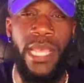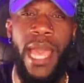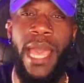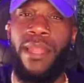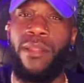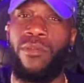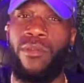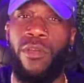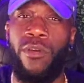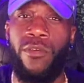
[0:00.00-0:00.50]
I
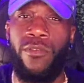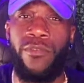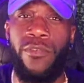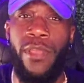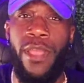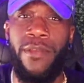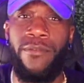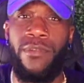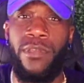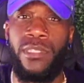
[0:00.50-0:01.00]
don't know if you
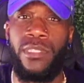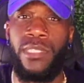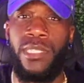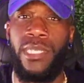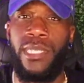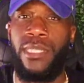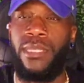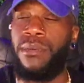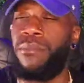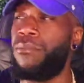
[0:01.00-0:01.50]
ever
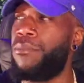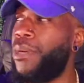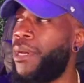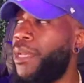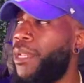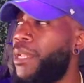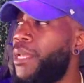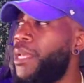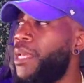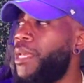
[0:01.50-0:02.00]
see them, but,